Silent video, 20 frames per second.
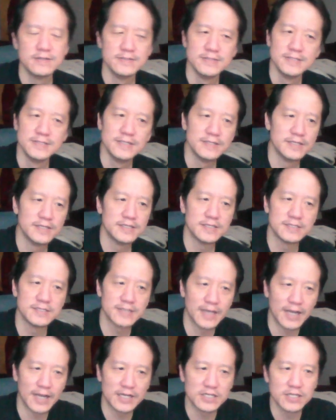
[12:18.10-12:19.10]
this is
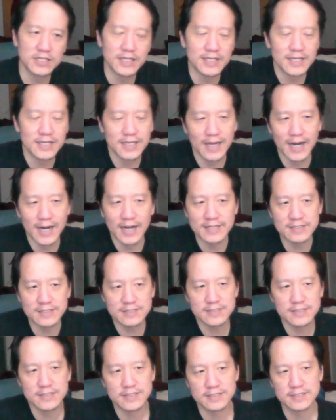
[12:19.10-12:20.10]
actually not
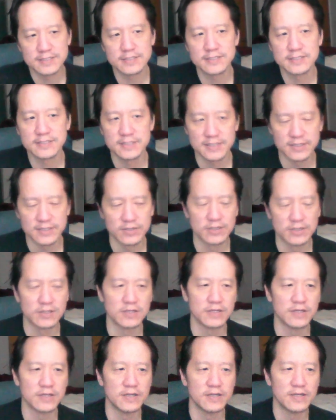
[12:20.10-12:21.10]

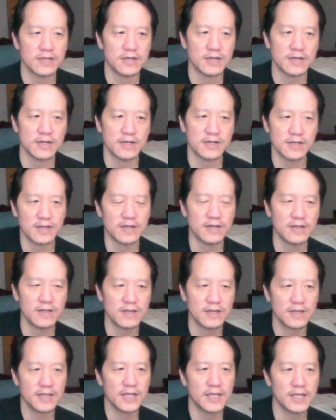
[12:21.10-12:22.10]
necessarily a
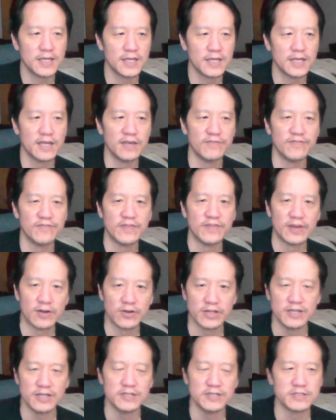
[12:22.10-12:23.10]
very
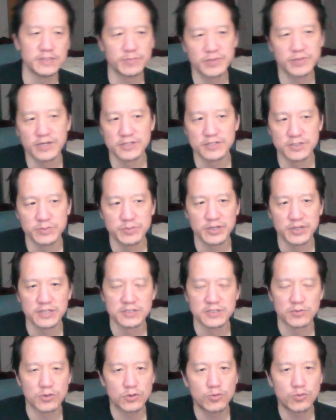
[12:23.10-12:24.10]
easy puzzle because it
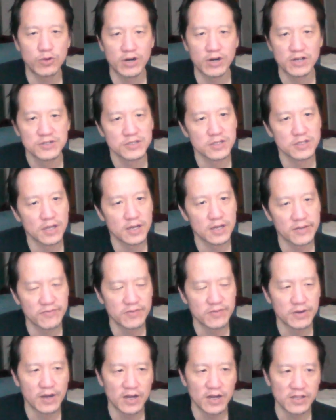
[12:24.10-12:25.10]
requires a lot of
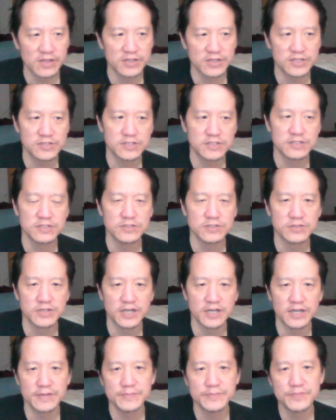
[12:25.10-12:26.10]
knowledge to do
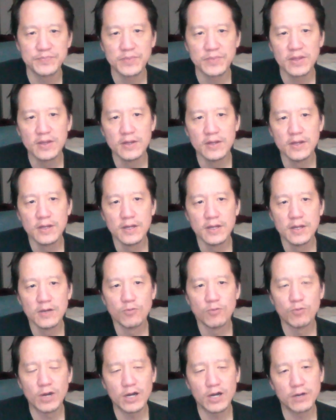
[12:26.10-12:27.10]
that.
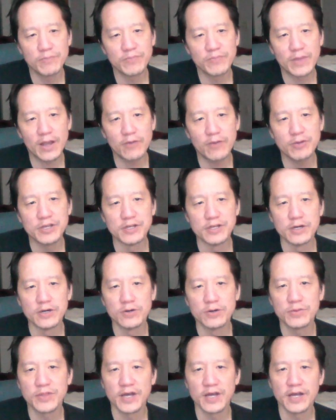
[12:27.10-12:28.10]
Well, now we know
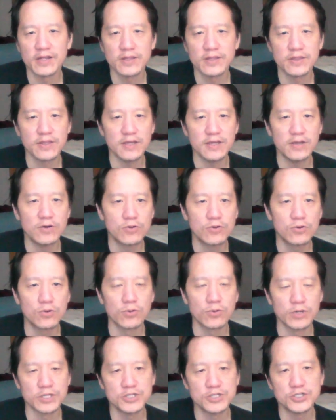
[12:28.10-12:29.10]
that the
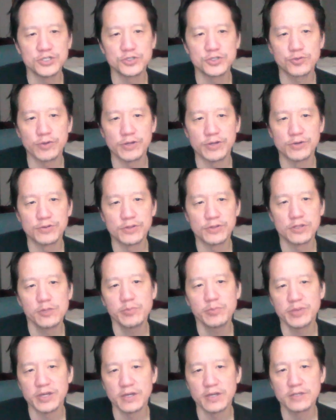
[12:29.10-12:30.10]
orange is greater than the
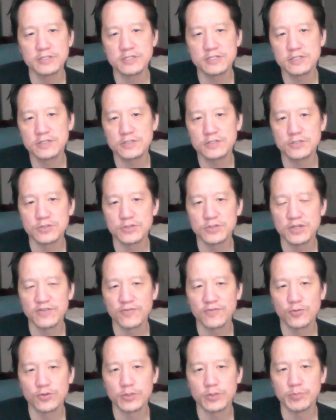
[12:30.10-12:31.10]
pinks, so
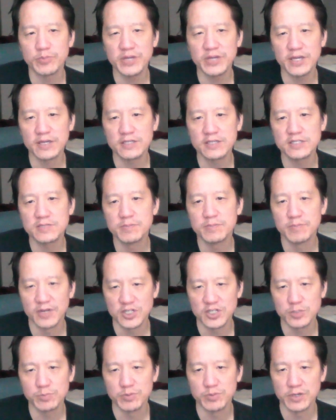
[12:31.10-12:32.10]
therefore the pinks
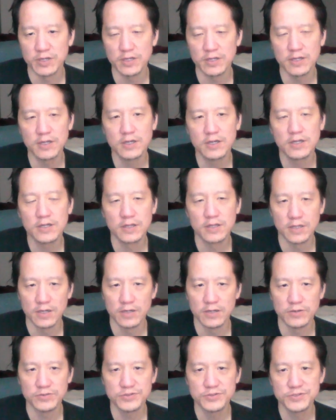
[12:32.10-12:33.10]
must be lows,